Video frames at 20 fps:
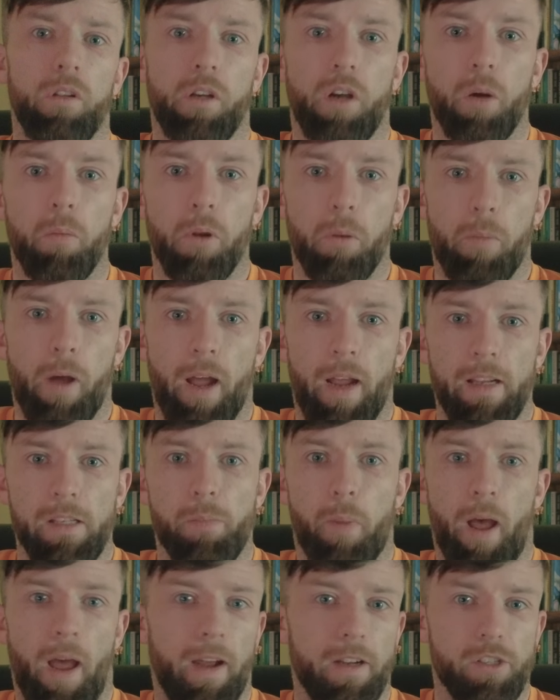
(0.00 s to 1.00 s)
a couple of bags
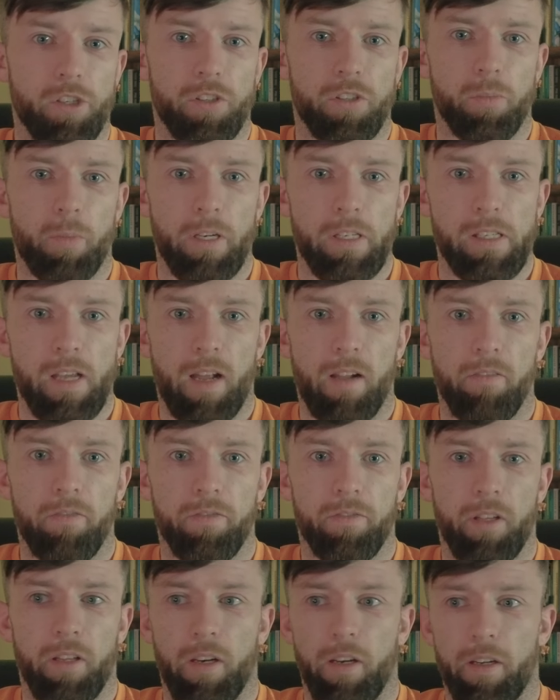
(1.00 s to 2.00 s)
back just for myself
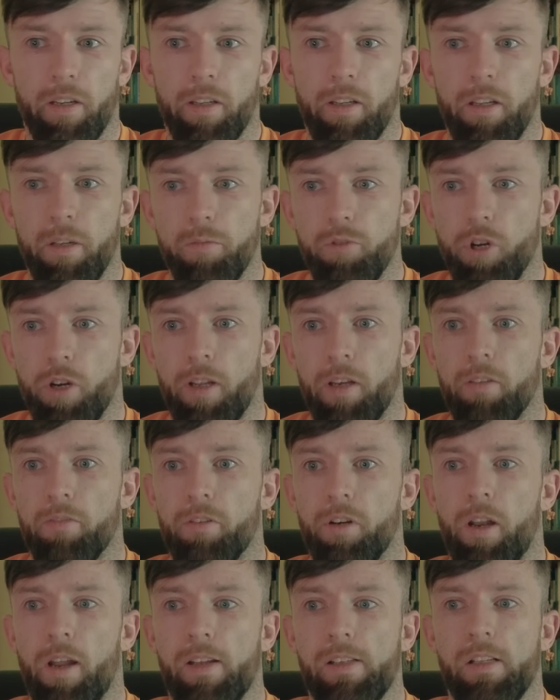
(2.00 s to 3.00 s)
that I can keep drinking it for
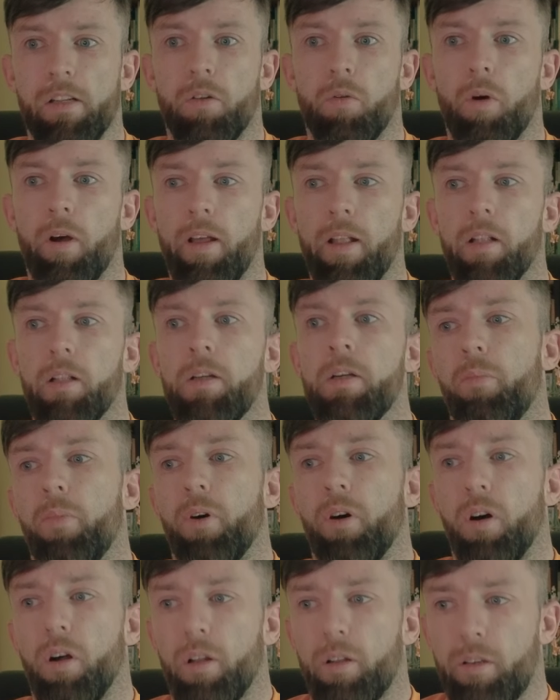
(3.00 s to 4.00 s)
the next little while,
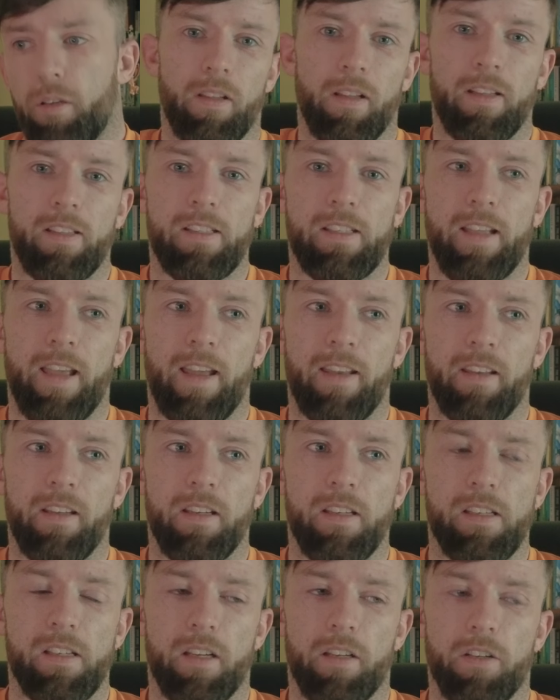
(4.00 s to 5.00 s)
but it's the end of
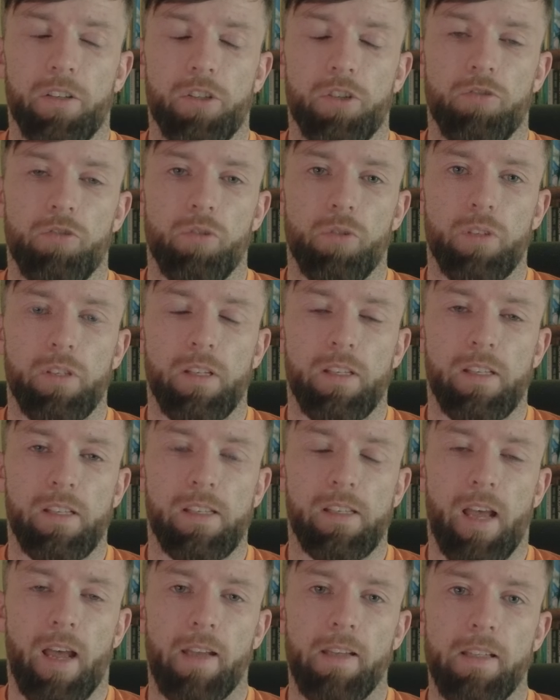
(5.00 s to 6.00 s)
the signature roast. It's a
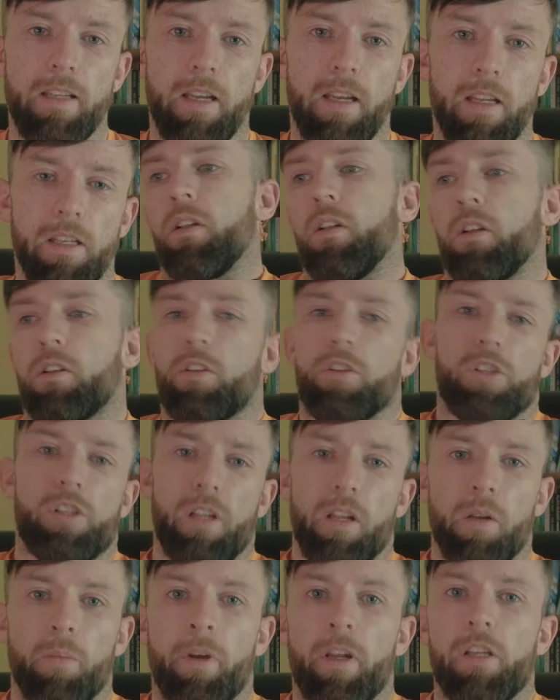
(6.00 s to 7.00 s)
sad day. Look, there's
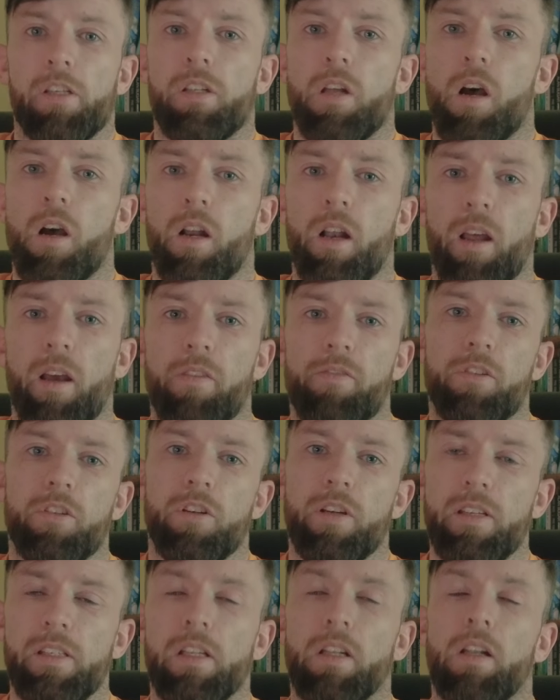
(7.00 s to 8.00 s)
still a bit of stock left.
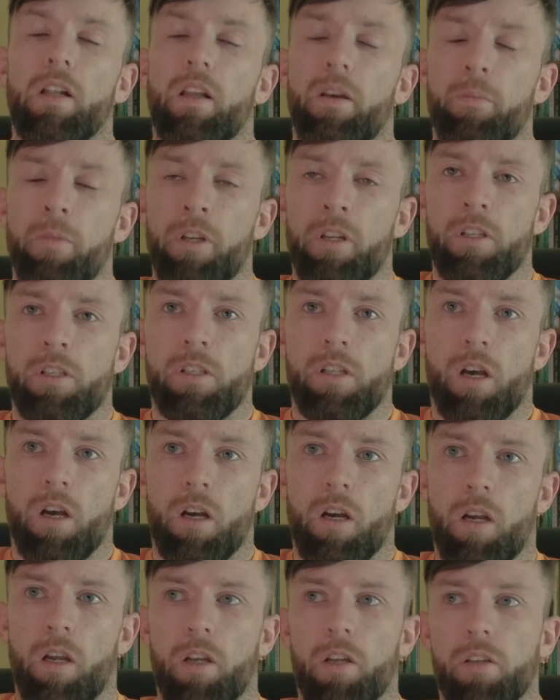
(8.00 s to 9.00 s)
There is a limited
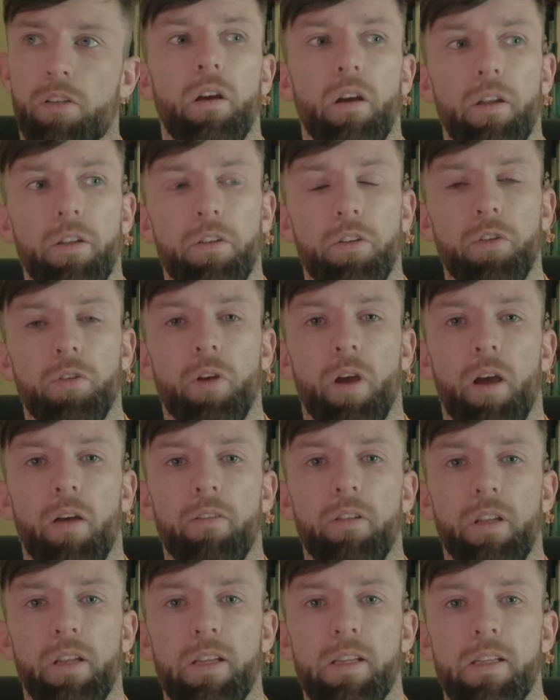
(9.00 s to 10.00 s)
stock. I do have
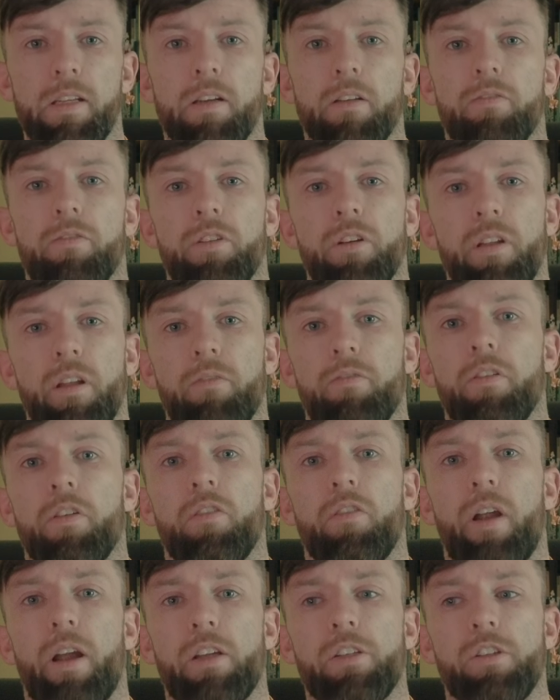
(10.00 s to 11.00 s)
an idea for a different
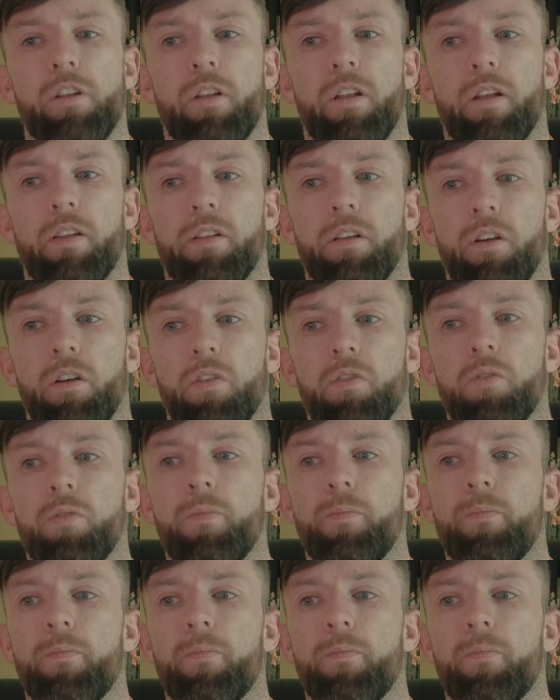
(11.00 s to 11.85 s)
direction I'd like to go,